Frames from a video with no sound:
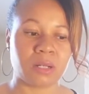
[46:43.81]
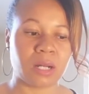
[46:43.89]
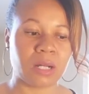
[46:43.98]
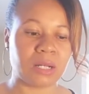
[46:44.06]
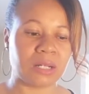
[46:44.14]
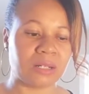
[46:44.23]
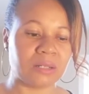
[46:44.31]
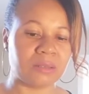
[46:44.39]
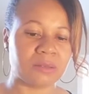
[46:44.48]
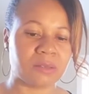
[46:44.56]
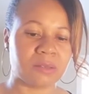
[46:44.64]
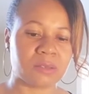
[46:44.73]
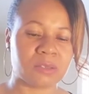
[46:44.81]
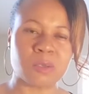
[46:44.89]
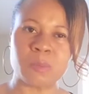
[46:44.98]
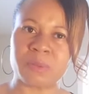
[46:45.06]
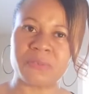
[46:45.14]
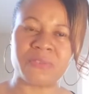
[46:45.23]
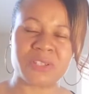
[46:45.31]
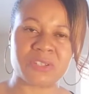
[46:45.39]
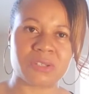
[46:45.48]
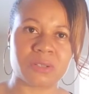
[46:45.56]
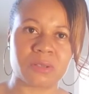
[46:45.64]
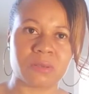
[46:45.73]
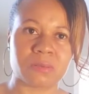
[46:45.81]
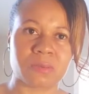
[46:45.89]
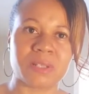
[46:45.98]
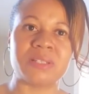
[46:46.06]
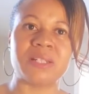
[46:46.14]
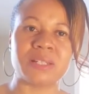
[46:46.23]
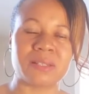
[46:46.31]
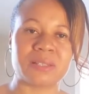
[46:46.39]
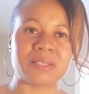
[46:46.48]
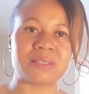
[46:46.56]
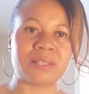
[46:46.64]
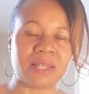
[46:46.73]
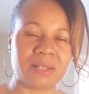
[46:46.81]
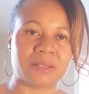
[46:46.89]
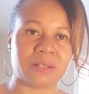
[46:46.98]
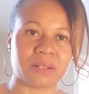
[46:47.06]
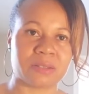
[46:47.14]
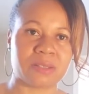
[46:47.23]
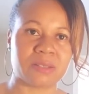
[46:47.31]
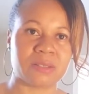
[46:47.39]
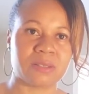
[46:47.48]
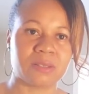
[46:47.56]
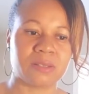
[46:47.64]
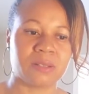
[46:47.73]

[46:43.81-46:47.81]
uh, superficial, ridiculous standards